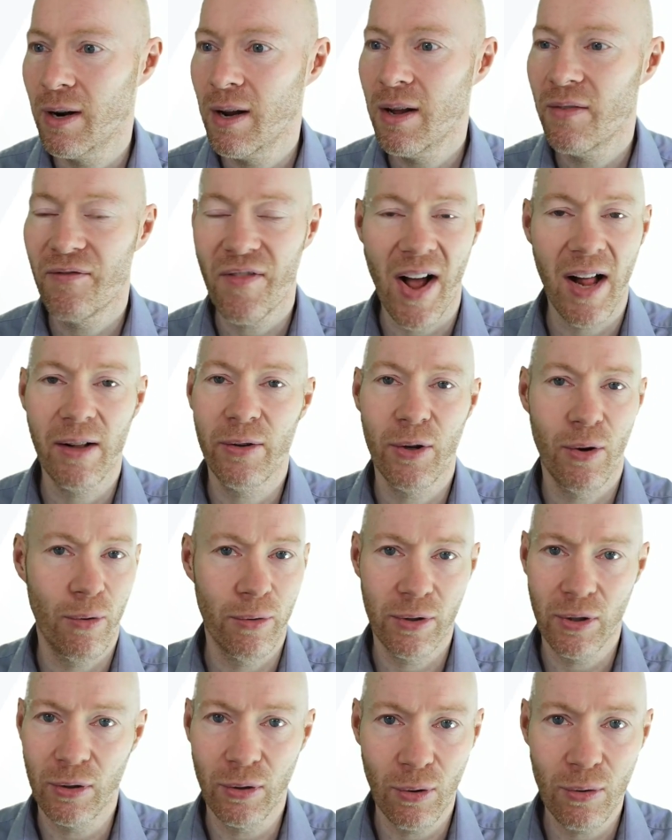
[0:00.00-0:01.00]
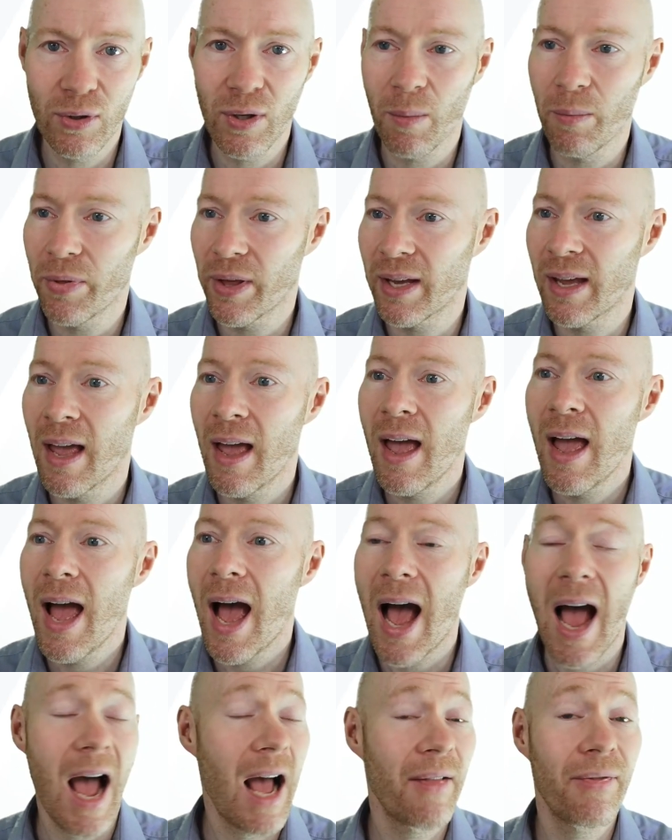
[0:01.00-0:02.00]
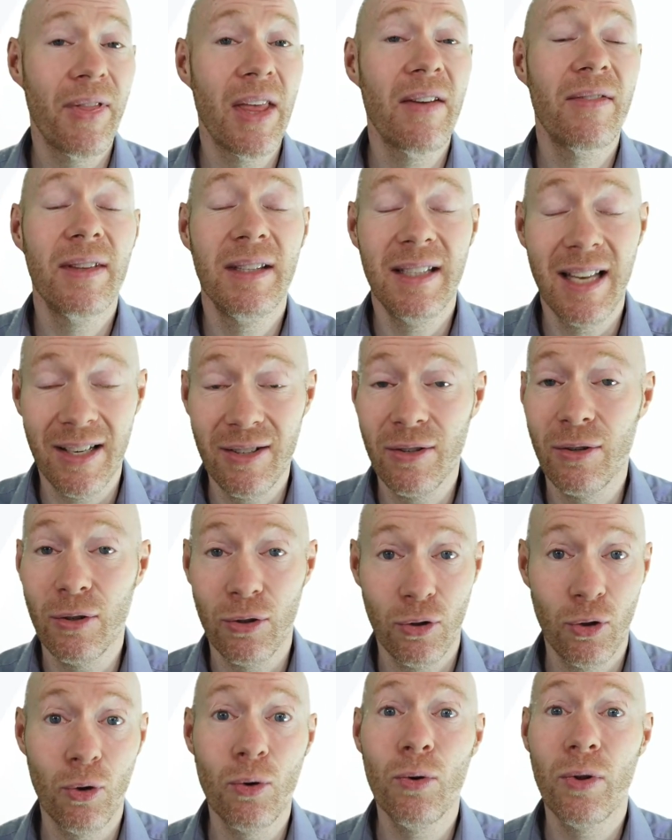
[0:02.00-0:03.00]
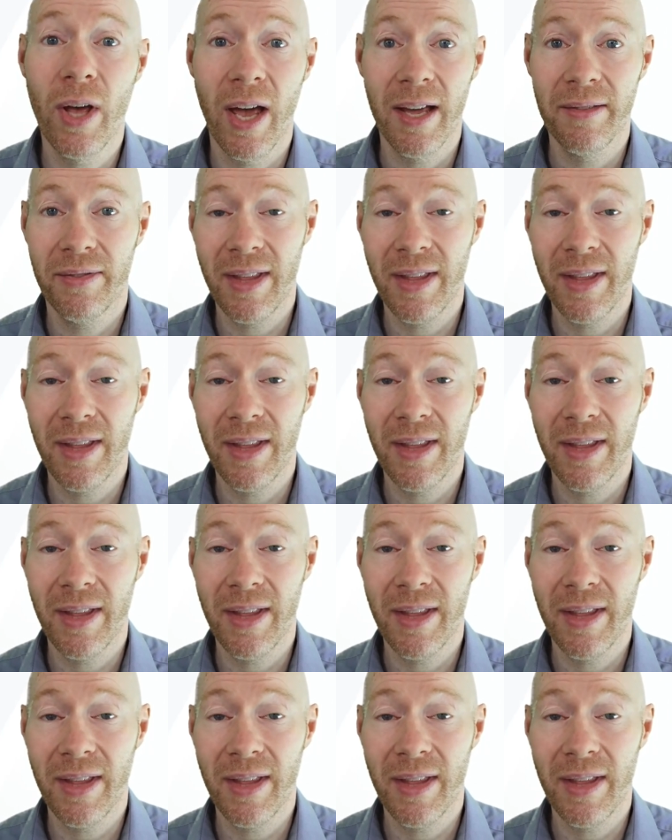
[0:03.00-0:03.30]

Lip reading: value or to do something, and they didn't do that.